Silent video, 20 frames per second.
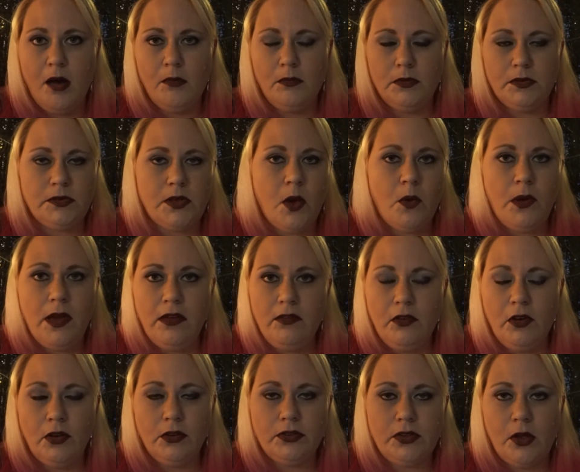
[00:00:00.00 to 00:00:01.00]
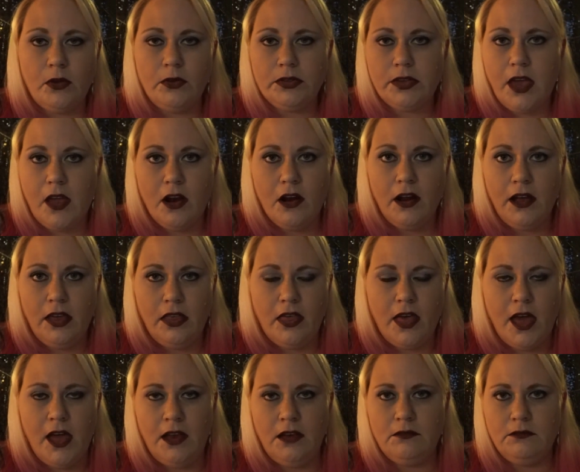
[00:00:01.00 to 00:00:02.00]
So evil, so scary
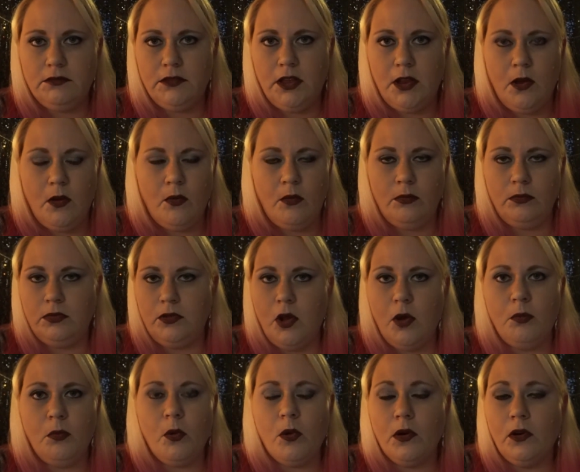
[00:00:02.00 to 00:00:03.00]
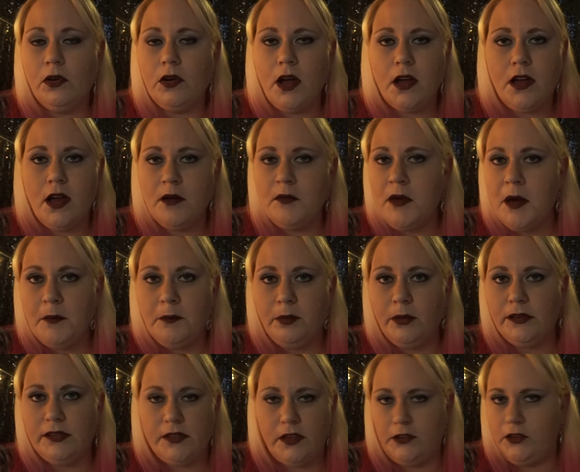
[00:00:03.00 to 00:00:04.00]
that, you know, no mortal could come up
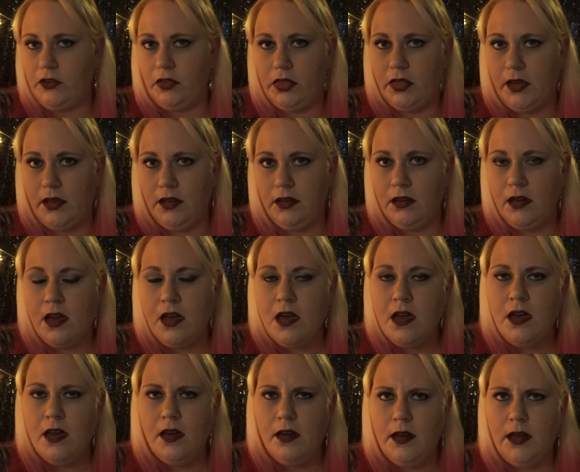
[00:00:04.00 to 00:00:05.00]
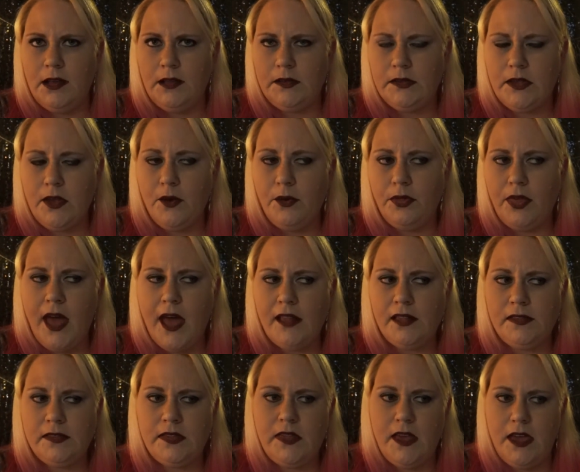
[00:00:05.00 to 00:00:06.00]
with such a thing. And so
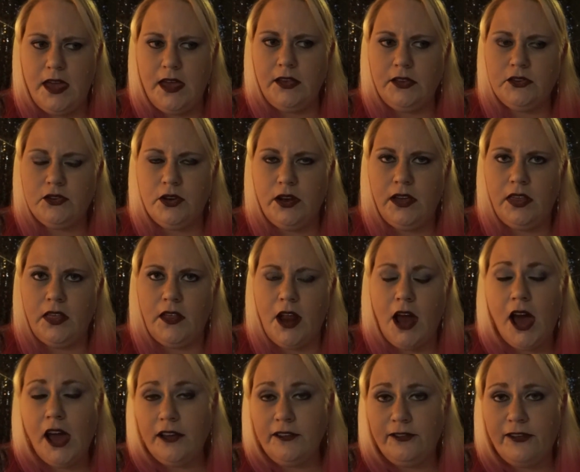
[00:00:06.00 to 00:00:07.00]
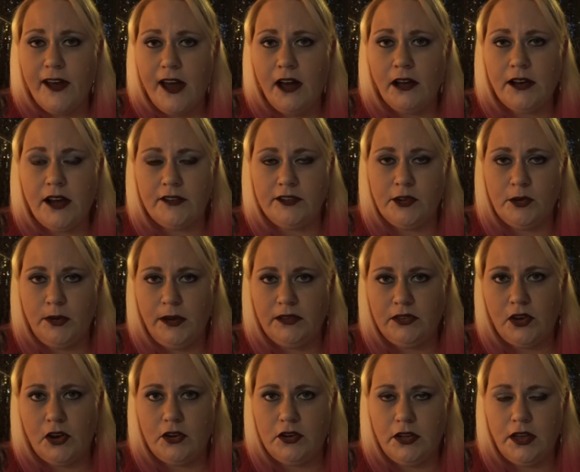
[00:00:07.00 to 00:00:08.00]
that's the history that I found after
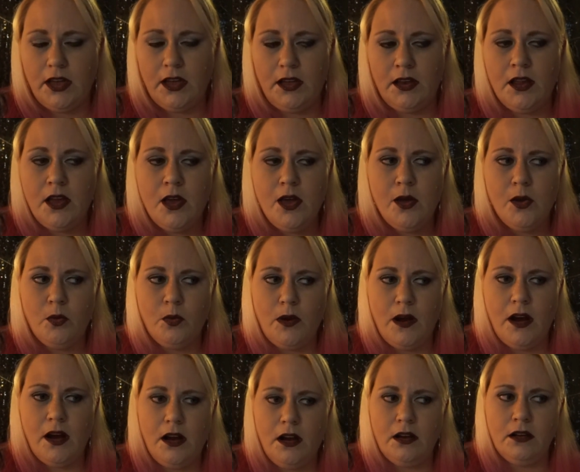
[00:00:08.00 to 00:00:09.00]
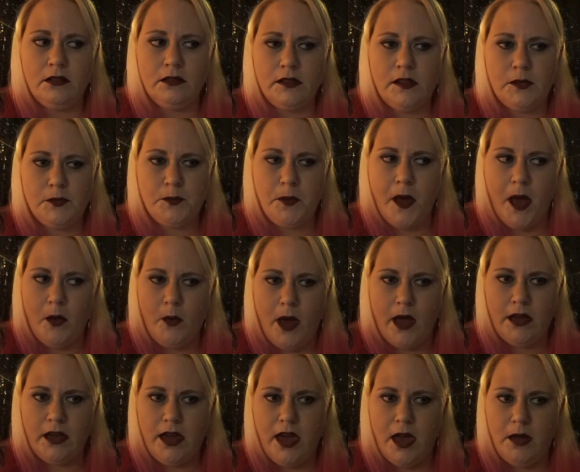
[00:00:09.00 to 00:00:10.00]
researching it, where this
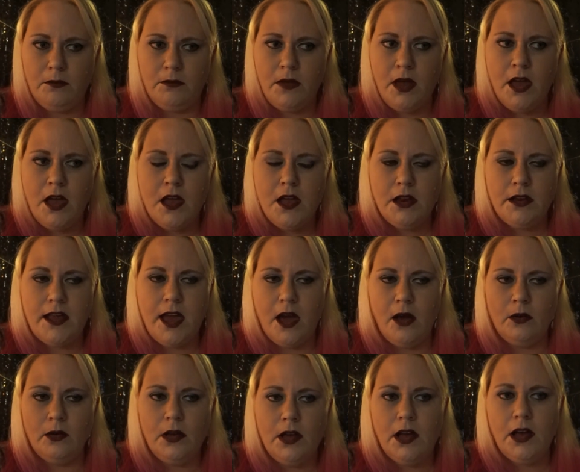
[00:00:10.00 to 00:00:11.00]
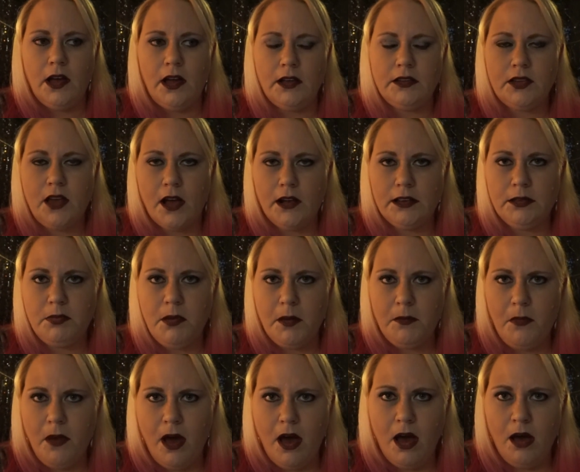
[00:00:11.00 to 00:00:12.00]
Piwacket came. Now, I talked to my
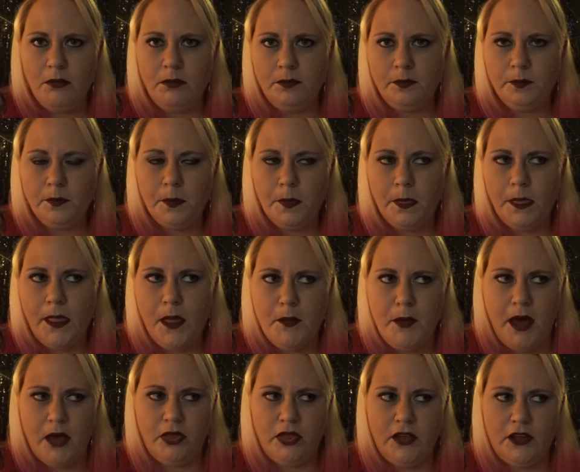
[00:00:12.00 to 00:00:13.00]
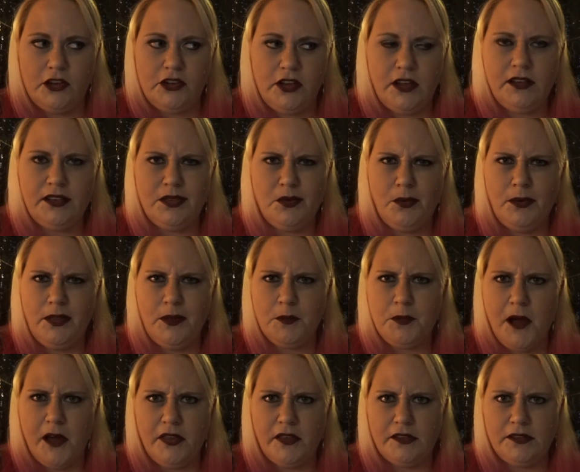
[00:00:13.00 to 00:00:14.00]
mom about this. She's the one that
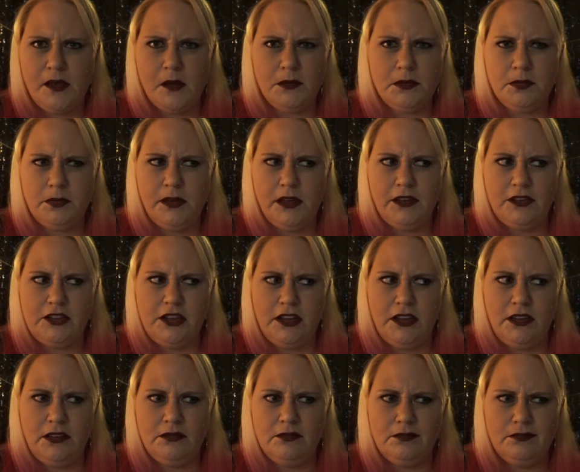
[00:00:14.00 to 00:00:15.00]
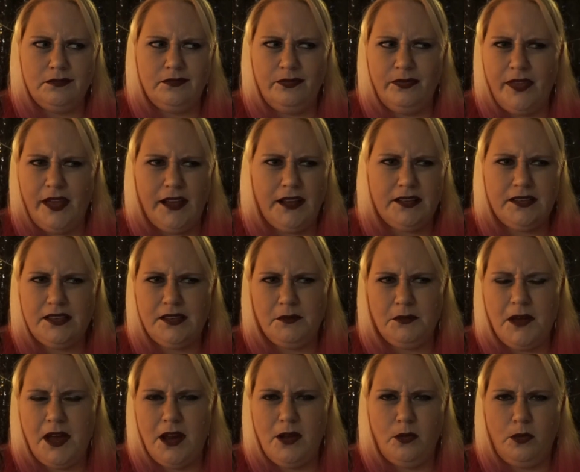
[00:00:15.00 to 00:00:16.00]
brought this up to me. Like, some
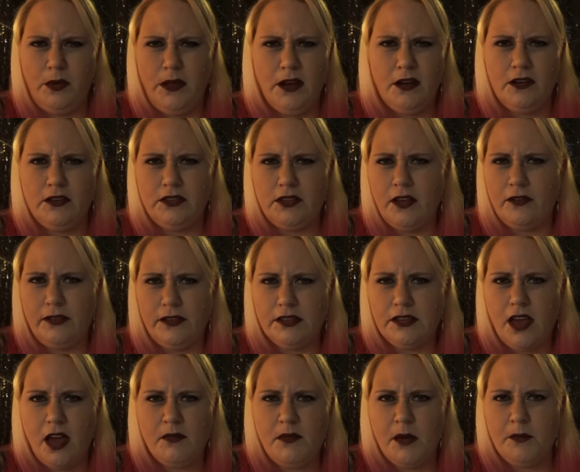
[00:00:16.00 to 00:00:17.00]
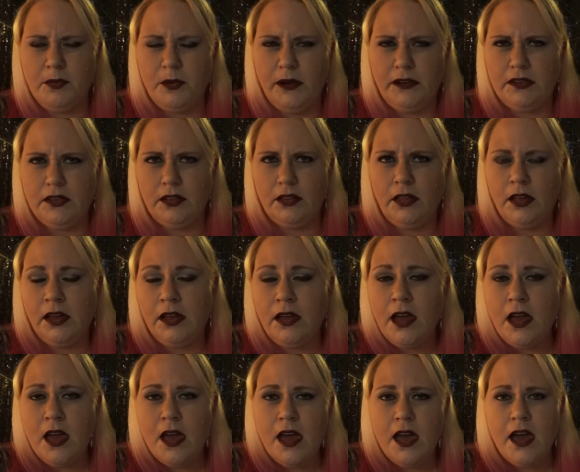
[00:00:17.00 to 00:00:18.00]
kind of weird stuff has come up recently,
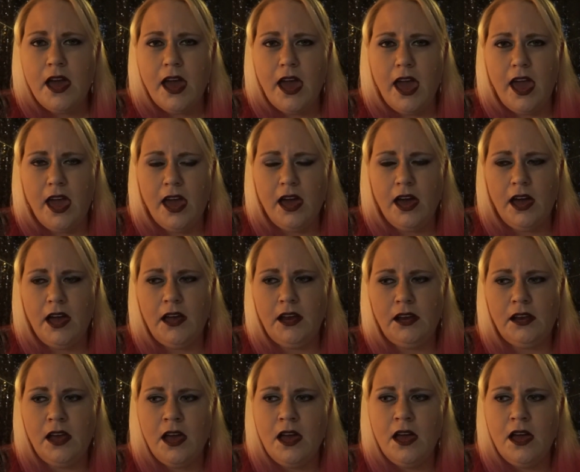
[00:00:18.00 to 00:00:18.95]
and